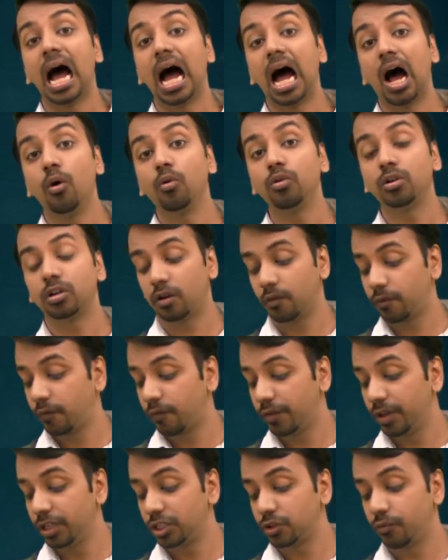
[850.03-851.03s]
out
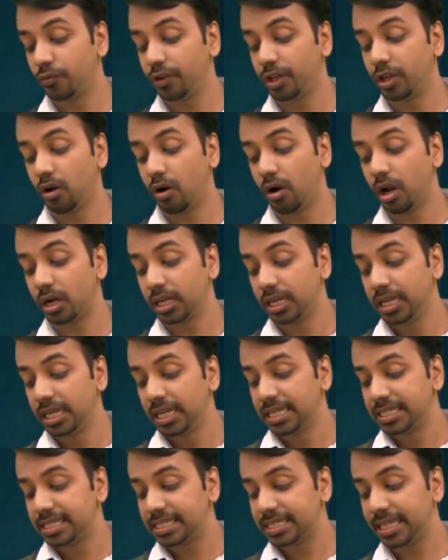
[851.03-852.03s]
of which we got
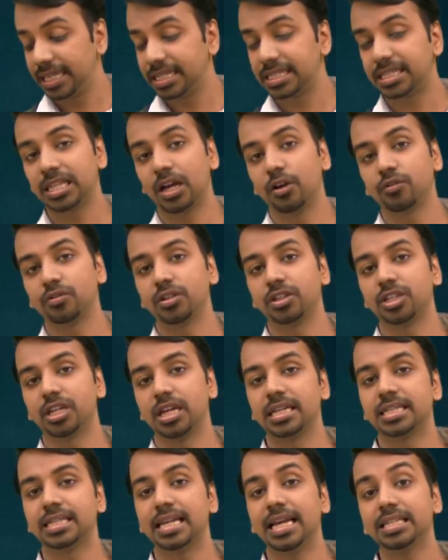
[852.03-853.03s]
6,000
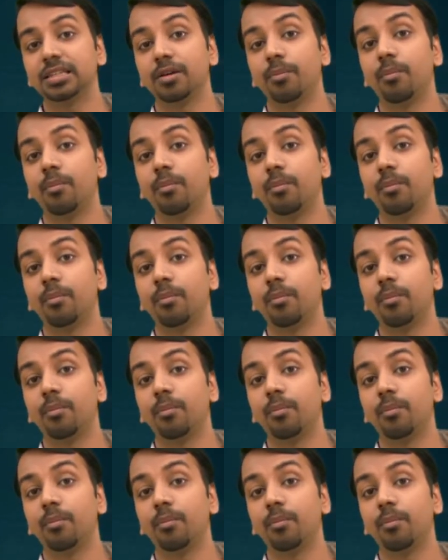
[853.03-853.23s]
shares as